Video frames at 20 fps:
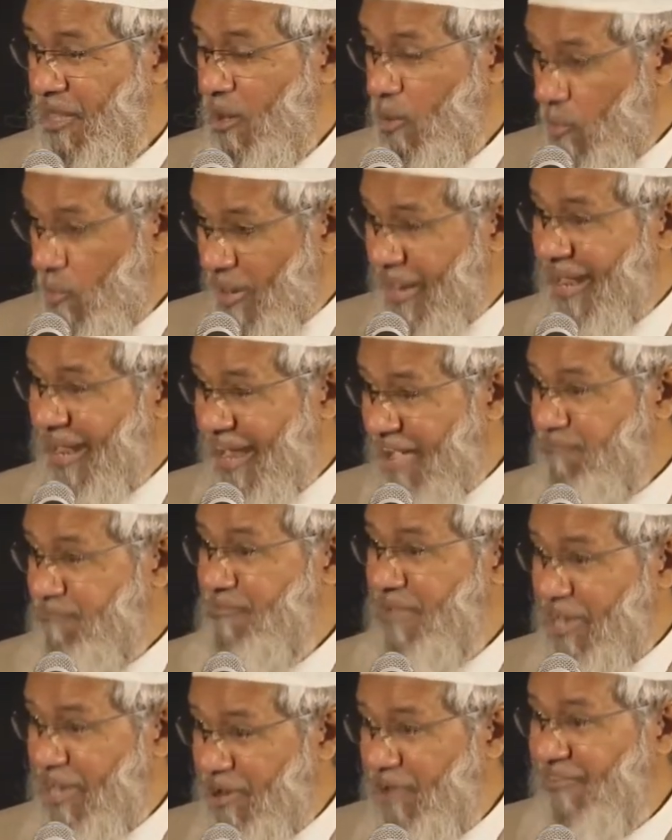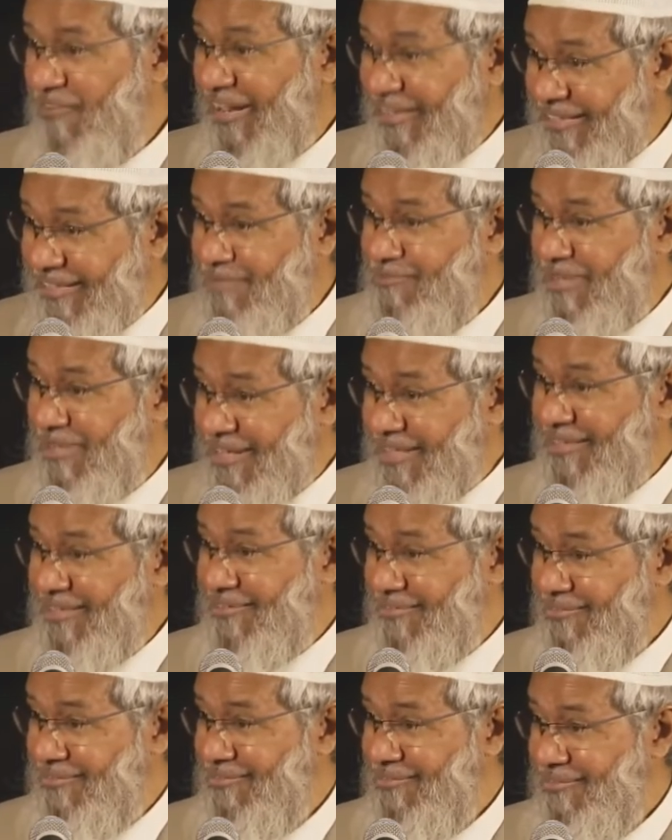One and a half million of 19 million
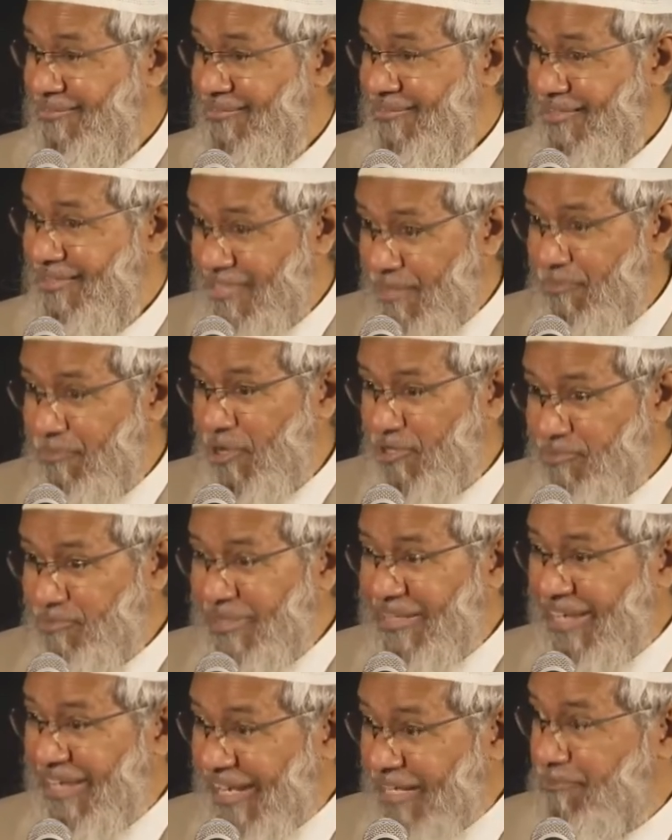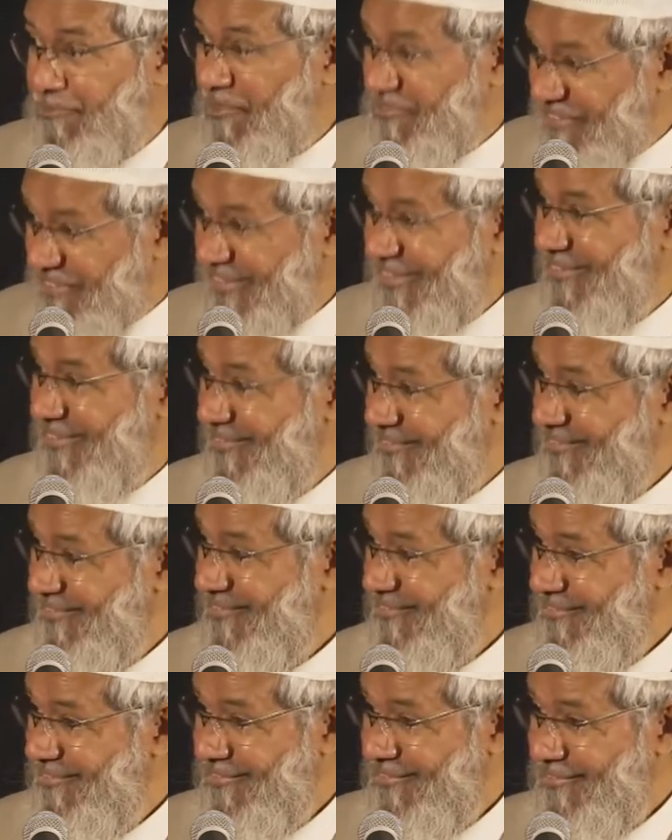is approximately 8%.
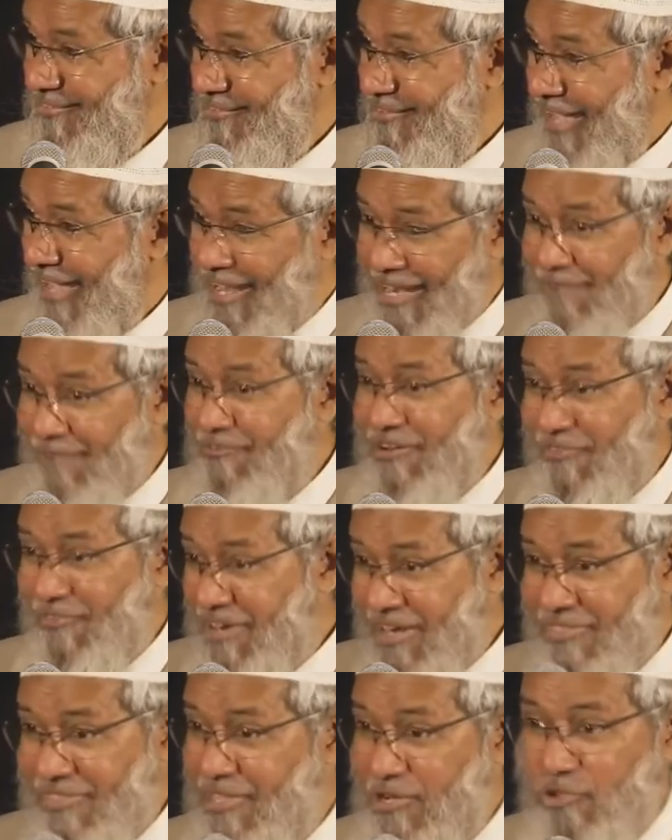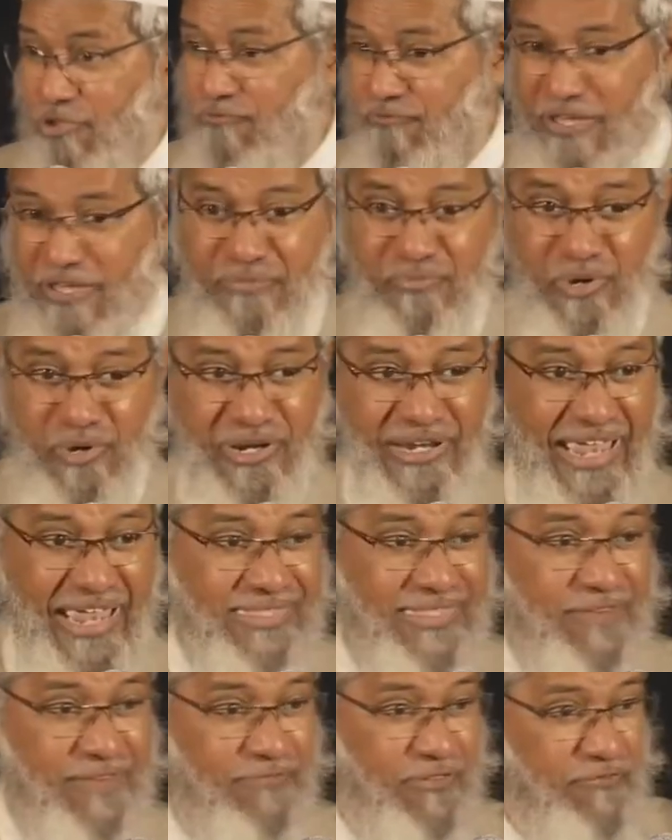And everyone doesn't use Facebook, less
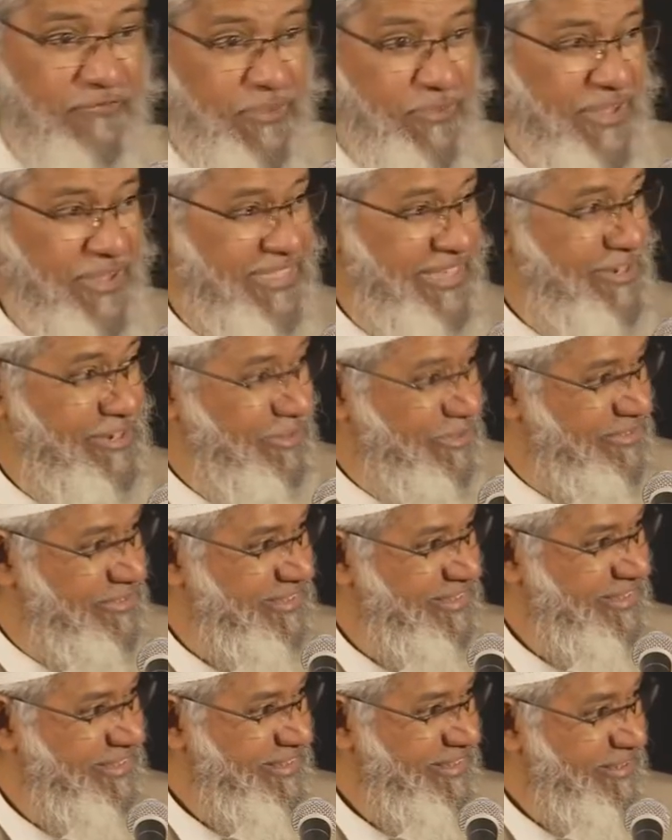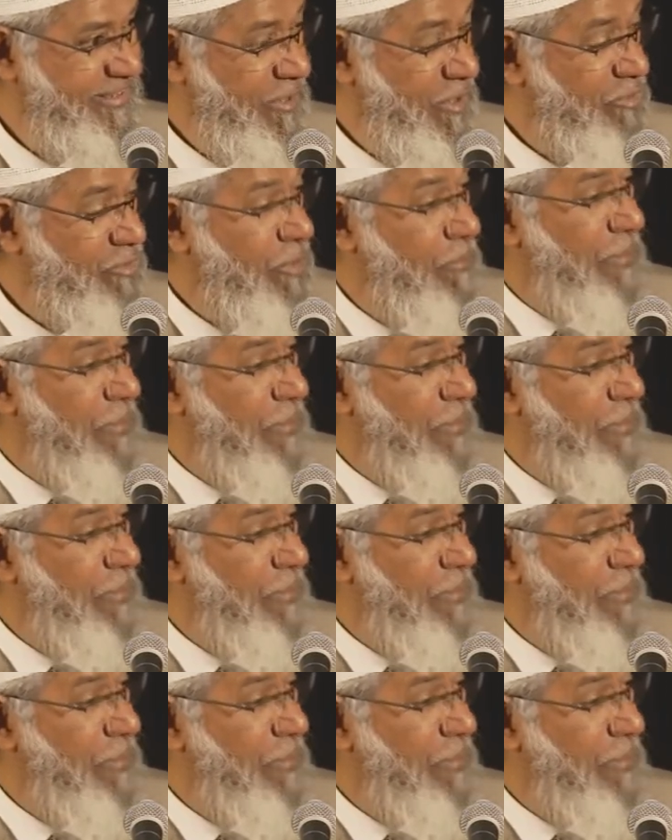than 50% use. So